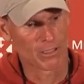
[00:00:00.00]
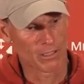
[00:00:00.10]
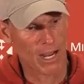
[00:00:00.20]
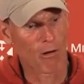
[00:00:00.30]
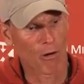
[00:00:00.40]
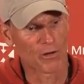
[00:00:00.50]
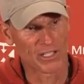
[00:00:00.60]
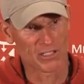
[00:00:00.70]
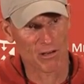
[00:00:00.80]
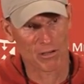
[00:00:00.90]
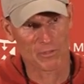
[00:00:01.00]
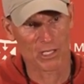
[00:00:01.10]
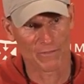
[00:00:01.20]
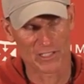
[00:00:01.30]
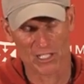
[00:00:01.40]
how hard he is on
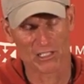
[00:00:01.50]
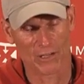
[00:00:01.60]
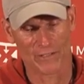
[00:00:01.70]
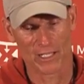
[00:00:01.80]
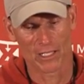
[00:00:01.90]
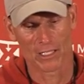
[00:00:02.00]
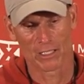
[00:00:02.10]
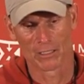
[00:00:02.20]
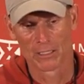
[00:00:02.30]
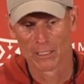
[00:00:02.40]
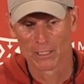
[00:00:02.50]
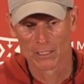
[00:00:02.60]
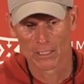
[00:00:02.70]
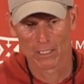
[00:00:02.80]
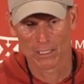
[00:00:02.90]
himself. He's a tough kid and
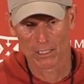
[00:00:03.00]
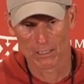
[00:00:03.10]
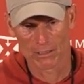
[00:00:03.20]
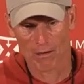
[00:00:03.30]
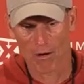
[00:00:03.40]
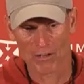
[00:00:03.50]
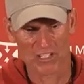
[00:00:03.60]
hard to